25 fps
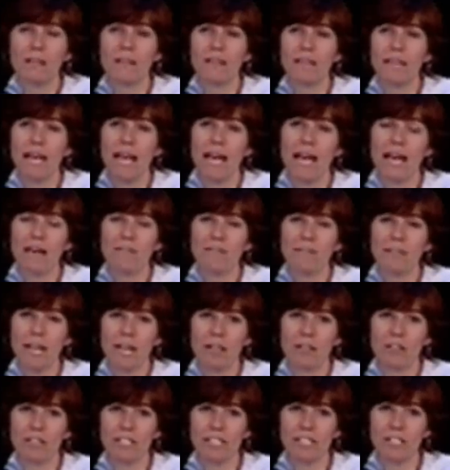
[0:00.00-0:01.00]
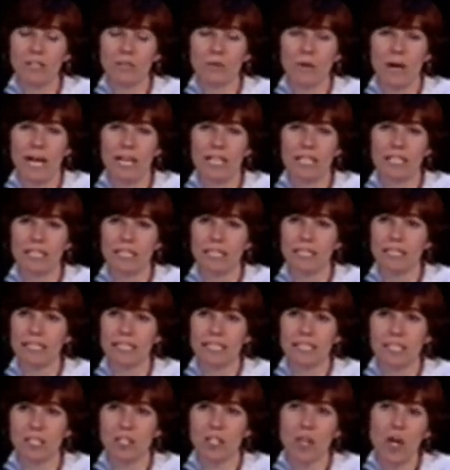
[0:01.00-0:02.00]
They have an energy strategy that
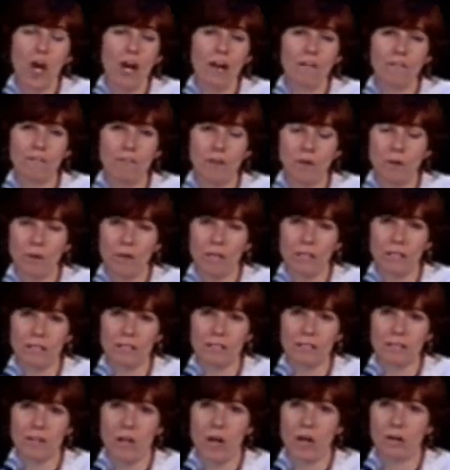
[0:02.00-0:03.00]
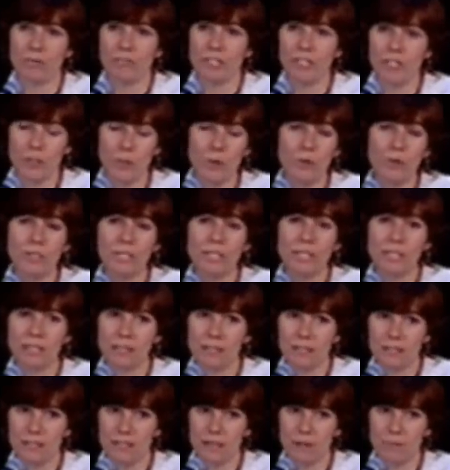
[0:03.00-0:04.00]
does not focus on reducing
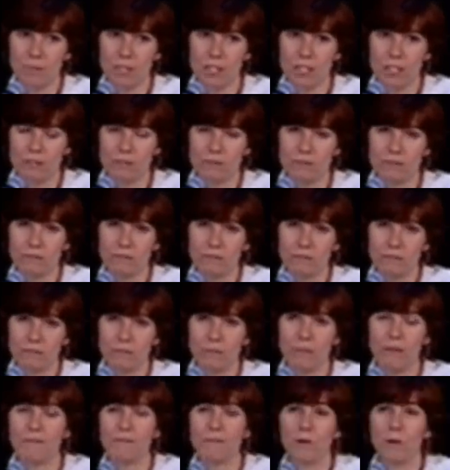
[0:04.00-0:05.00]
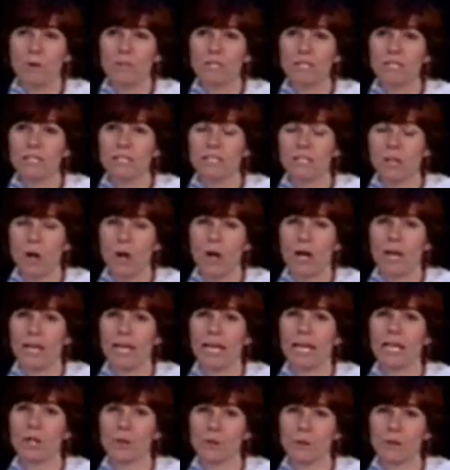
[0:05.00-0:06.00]
consumption, but focuses on
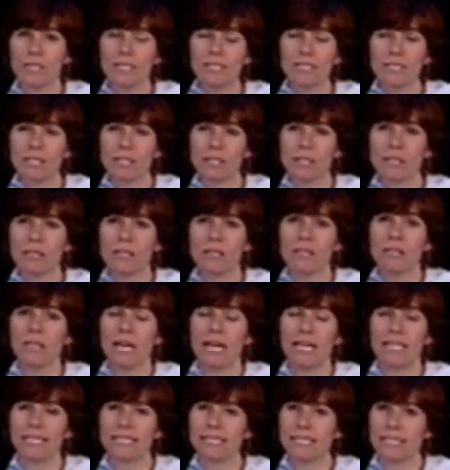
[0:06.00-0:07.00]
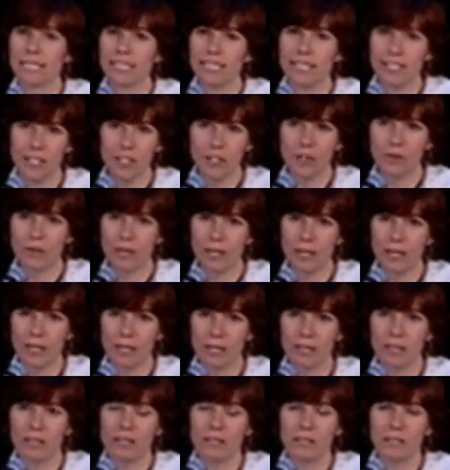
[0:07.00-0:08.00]
increasing and
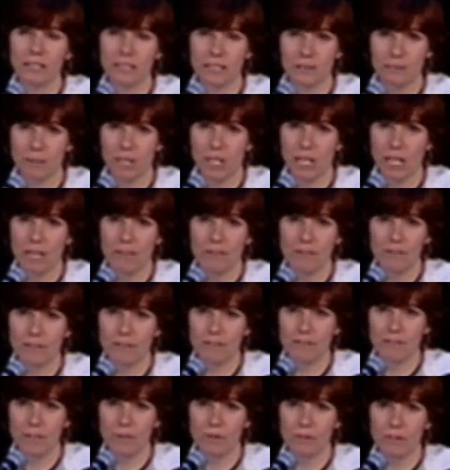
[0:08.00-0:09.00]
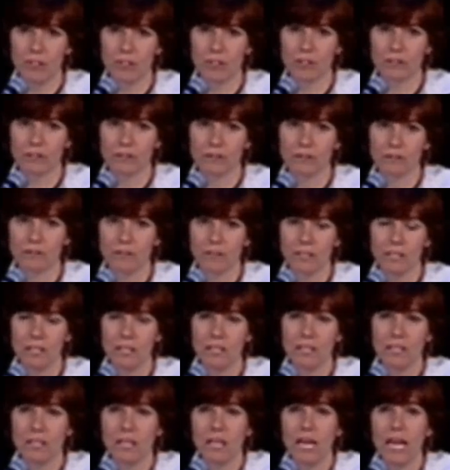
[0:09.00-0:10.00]
securing supply for the future.
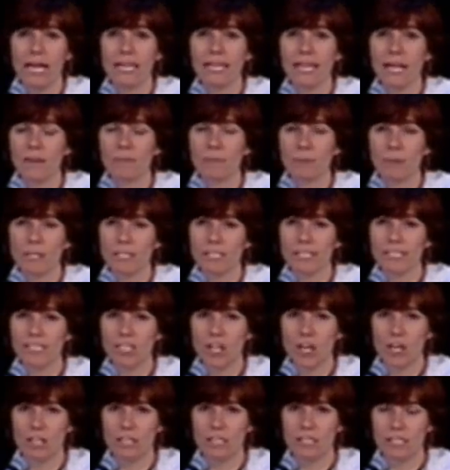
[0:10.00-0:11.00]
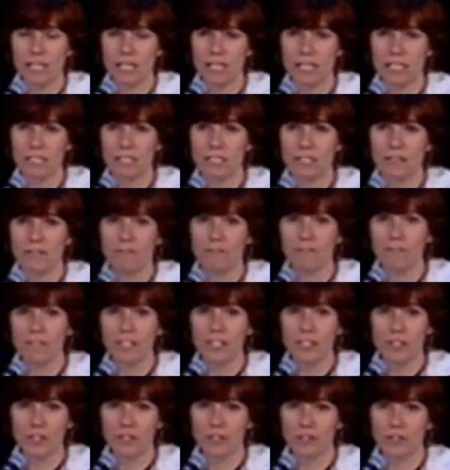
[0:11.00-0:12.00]
And Alberta's tar sands
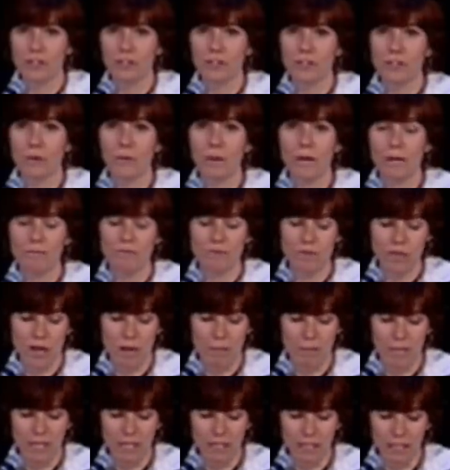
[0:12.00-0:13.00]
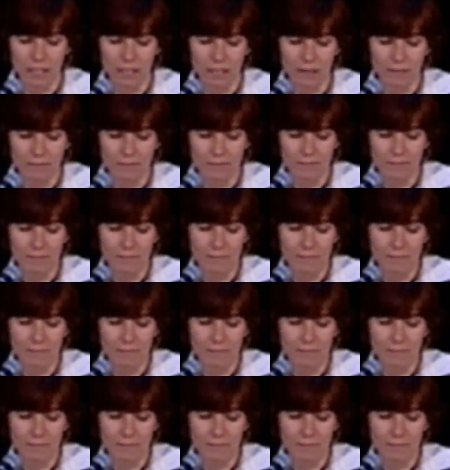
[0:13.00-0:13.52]
feature quite prominently.